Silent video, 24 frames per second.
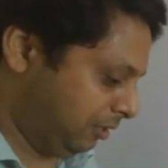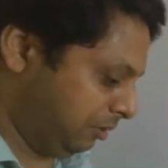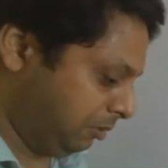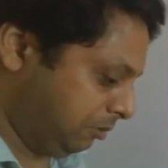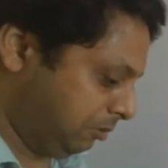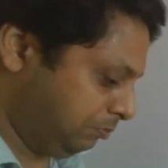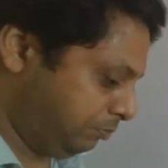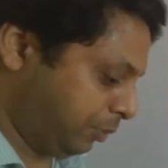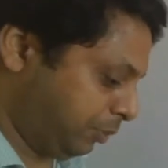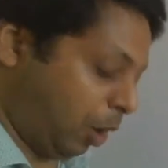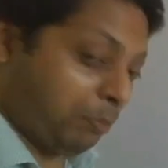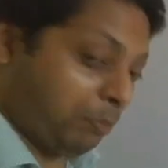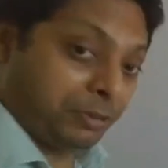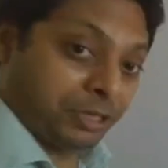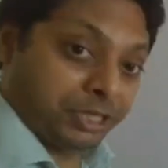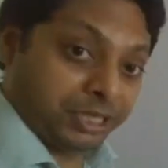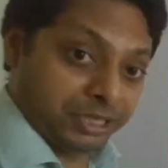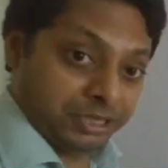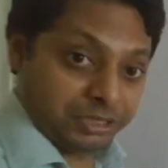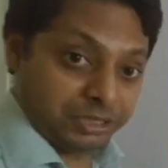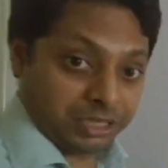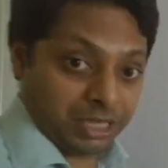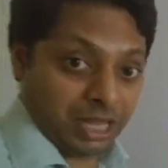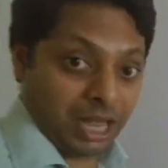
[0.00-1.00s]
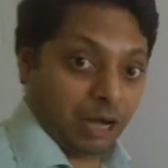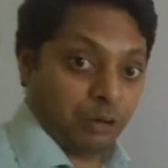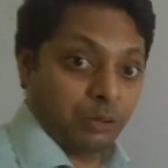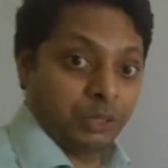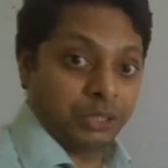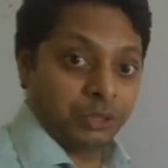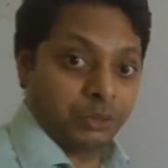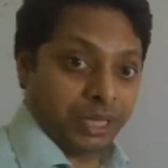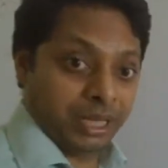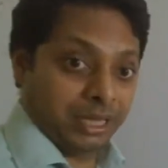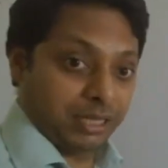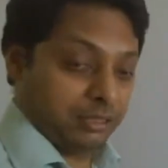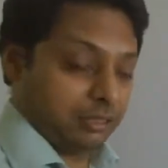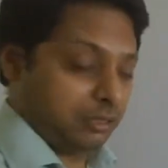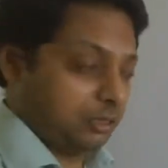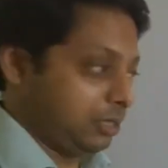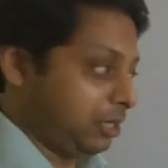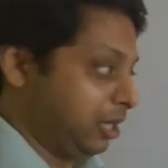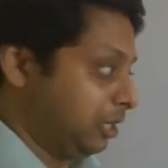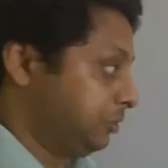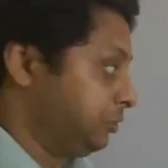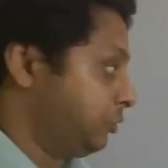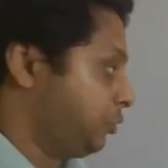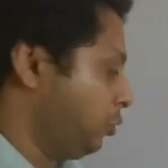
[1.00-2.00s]
properties, how you can
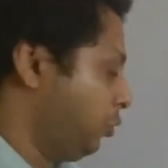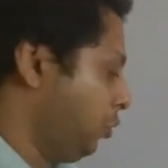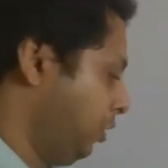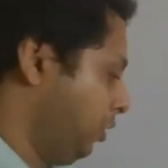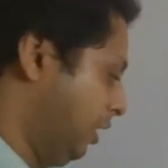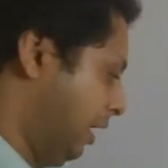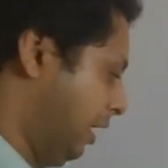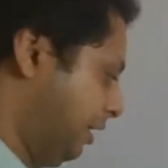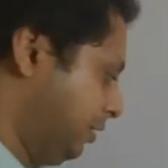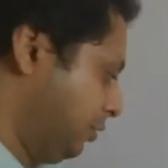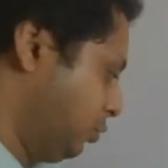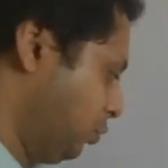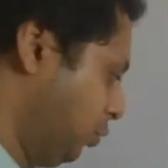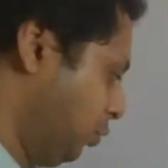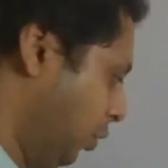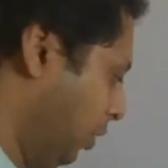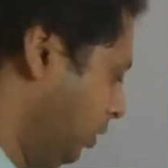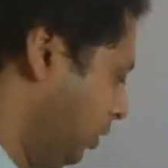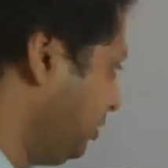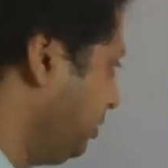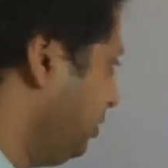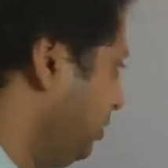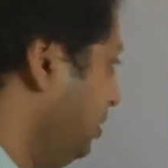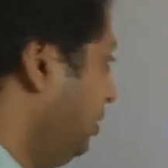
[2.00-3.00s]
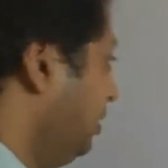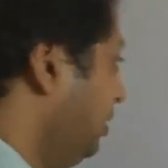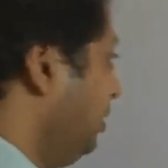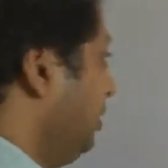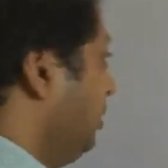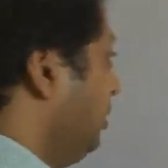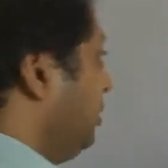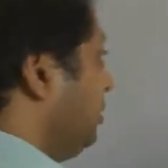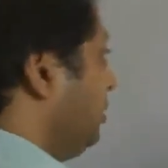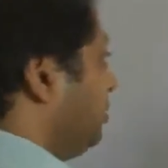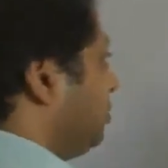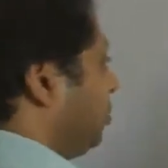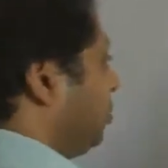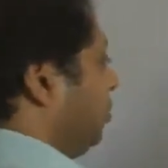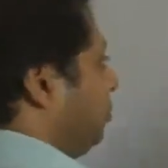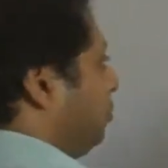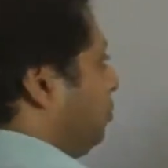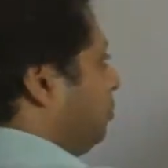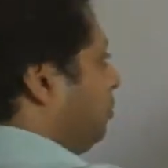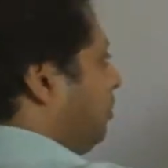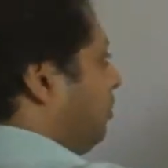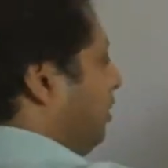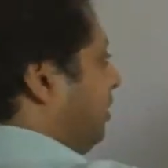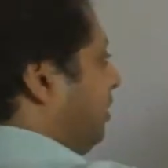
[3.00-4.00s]
control and so on.
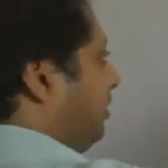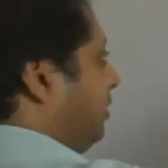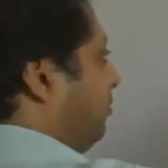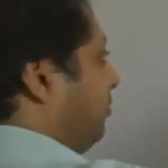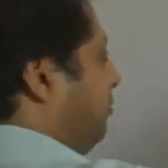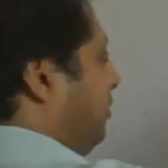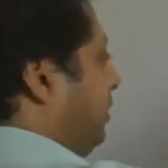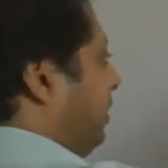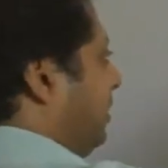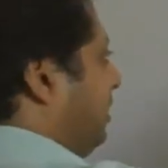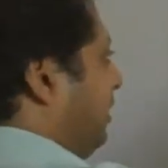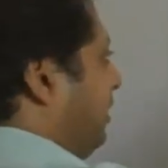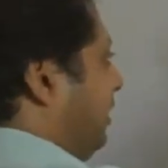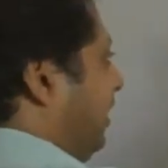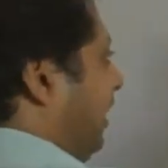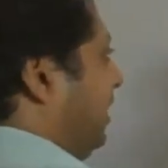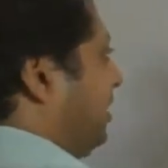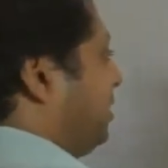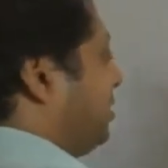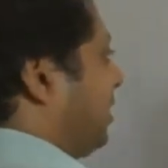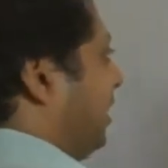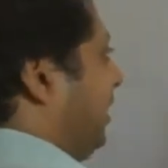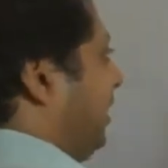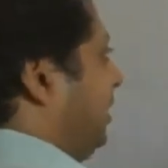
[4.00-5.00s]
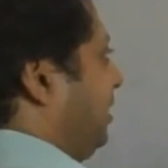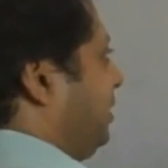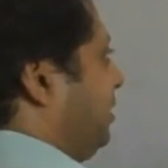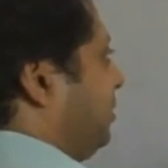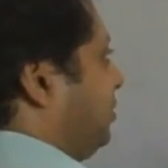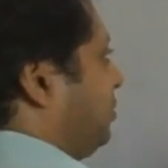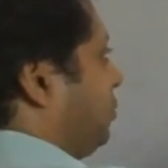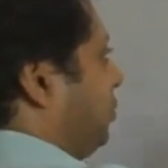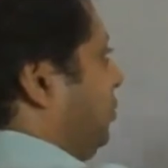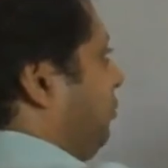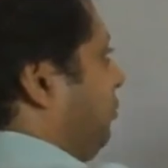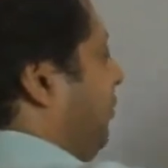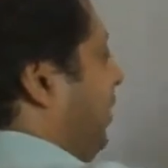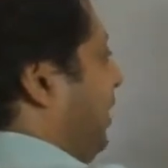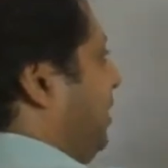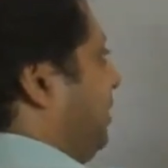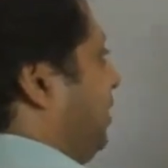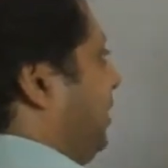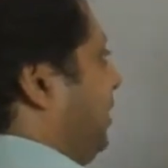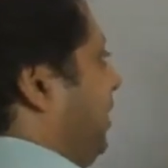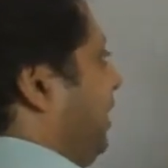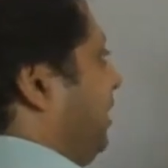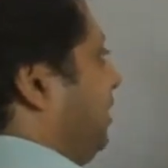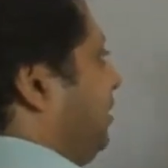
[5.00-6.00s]
So in the beginning I said, so if I
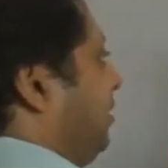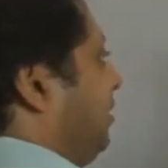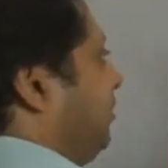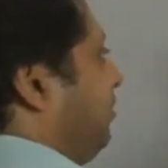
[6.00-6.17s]
take